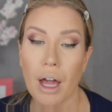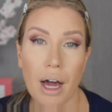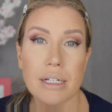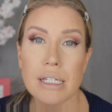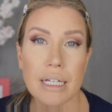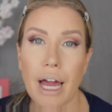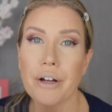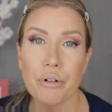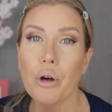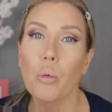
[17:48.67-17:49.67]
Honestly, I
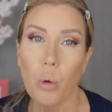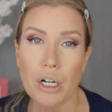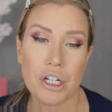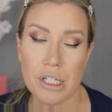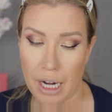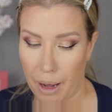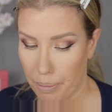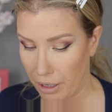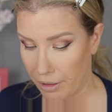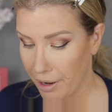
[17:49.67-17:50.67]
don't know what just happened.